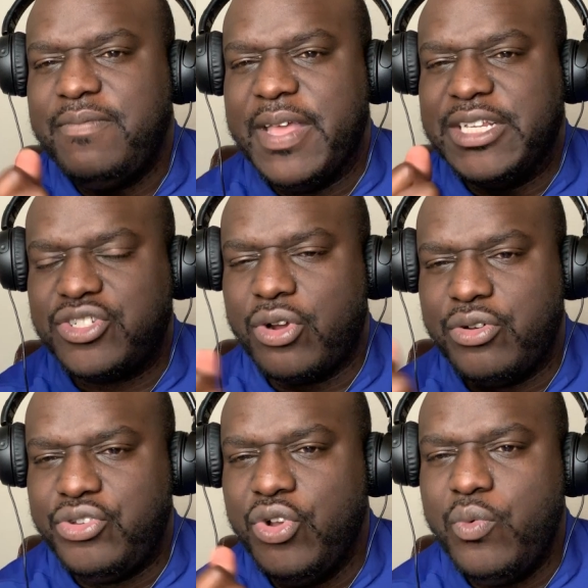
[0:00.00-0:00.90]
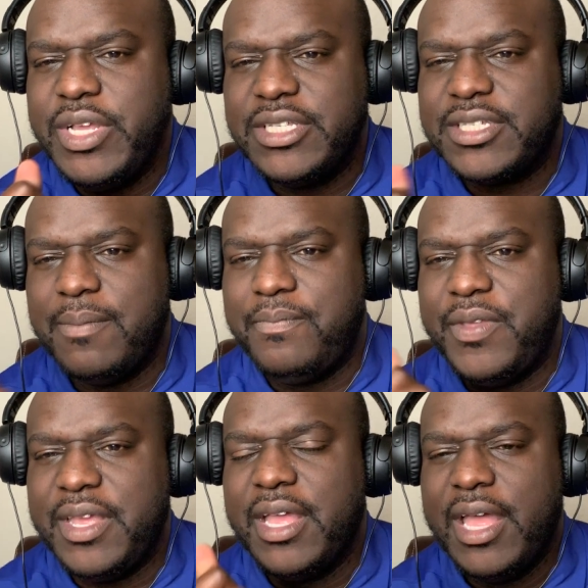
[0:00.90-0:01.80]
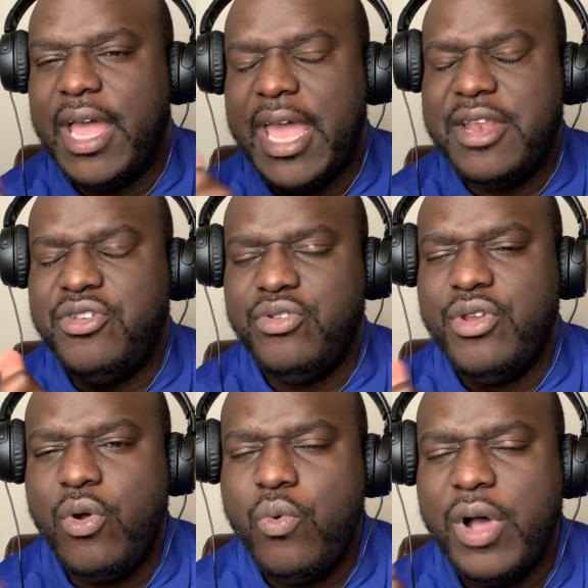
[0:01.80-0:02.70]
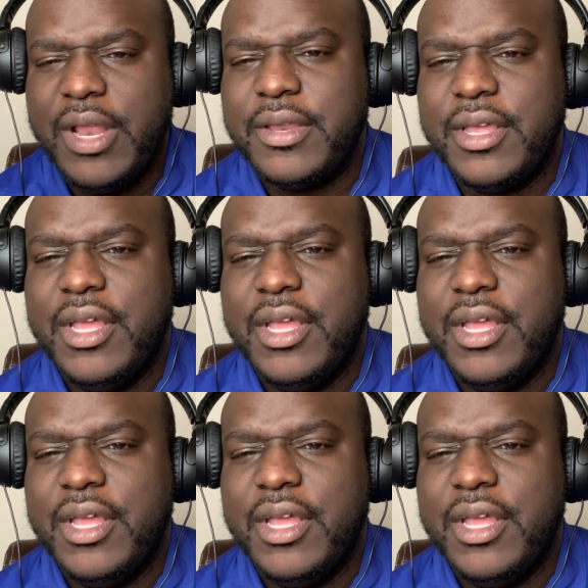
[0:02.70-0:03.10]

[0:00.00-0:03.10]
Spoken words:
they start doing something, and you know what?